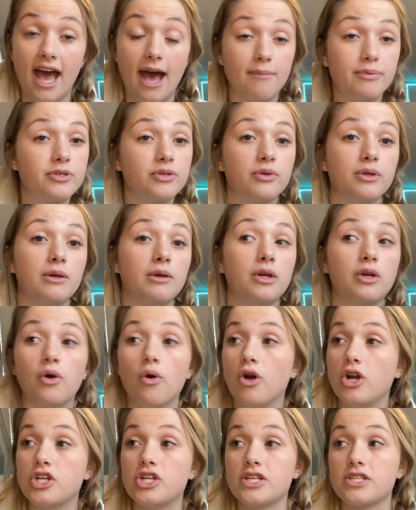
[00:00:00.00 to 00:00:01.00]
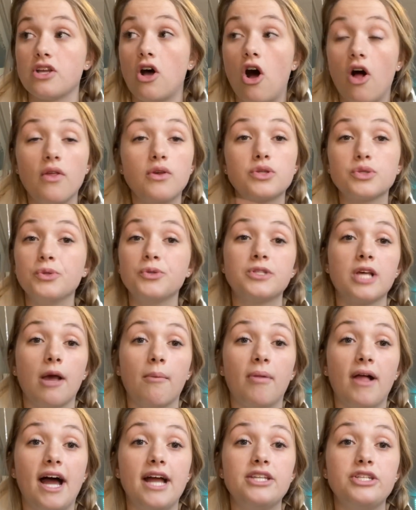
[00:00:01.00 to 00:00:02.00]
Absolutely gorgeous. All the schools I
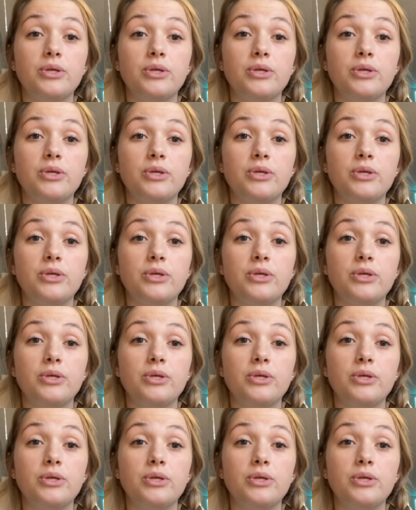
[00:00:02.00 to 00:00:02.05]
applied